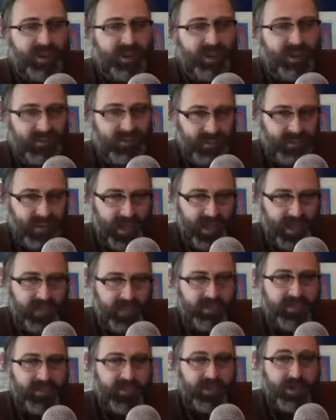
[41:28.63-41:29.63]
isn't the
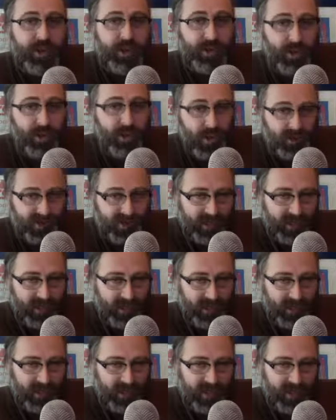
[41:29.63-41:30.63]
case, you are
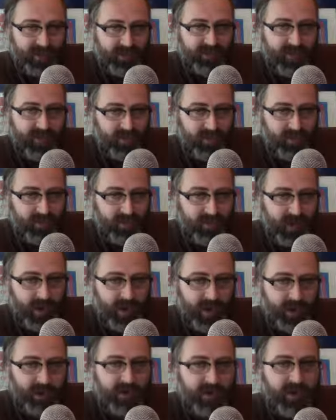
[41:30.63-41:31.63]
telling me, a separate
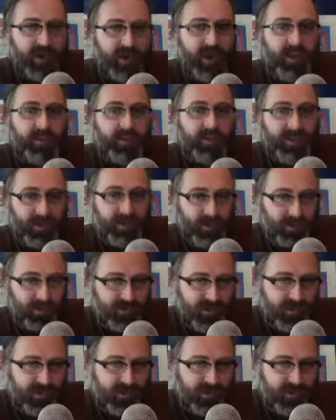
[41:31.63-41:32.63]
mind, that you
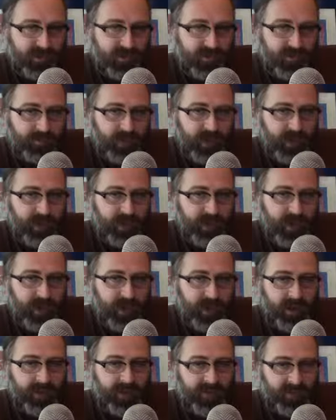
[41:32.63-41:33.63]
see things as blue
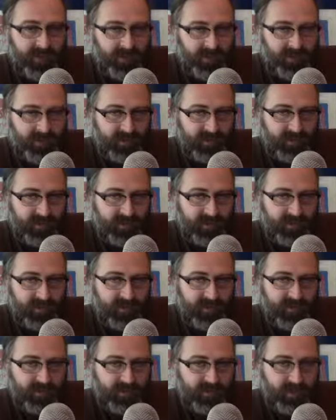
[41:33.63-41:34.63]
and I see
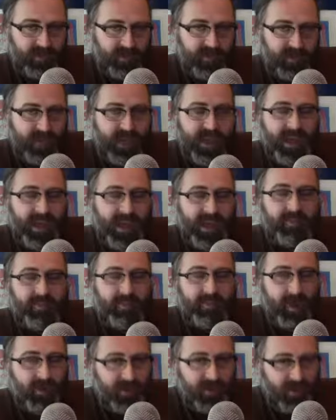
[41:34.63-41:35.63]
things as blue. In
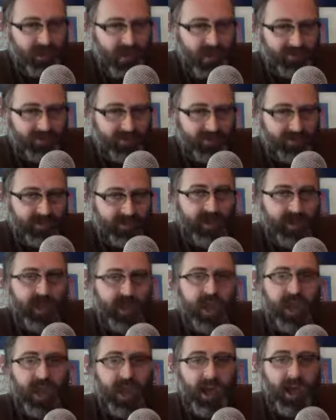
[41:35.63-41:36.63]
both cases,
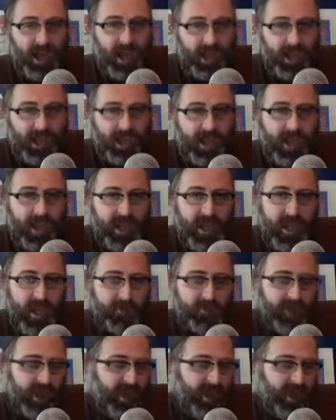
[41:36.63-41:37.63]
I
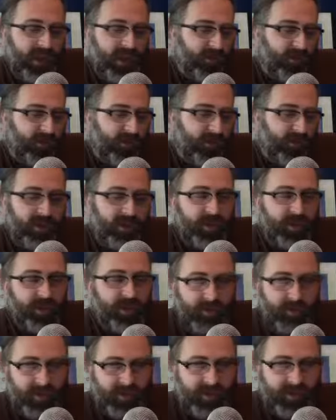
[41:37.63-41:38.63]
am experiencing
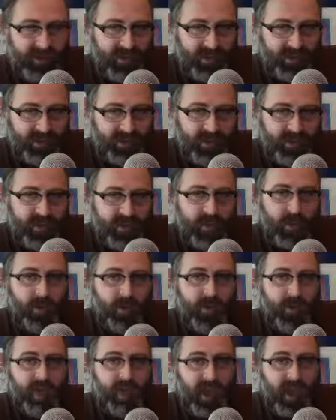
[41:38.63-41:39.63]
through my senses
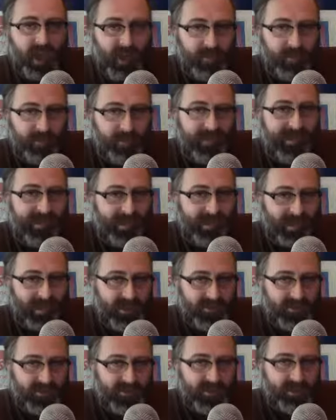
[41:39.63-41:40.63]
what I
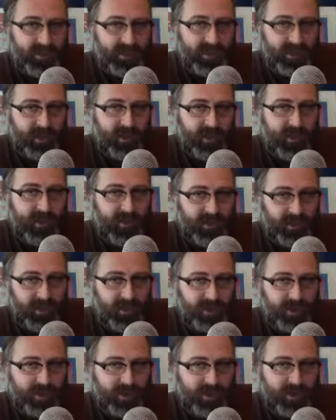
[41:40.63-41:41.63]
believe to be another
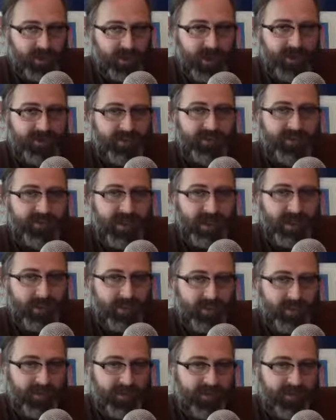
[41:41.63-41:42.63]
conscious mind telling
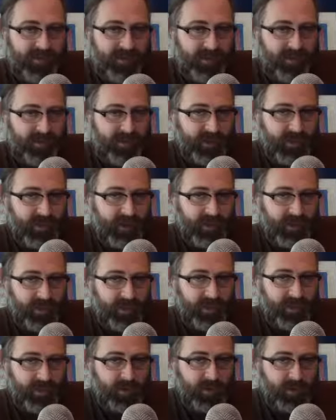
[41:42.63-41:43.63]
me that he sees the colour
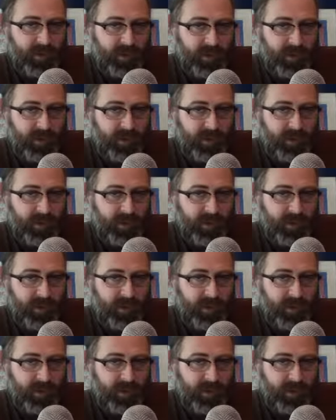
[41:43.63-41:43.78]
blue.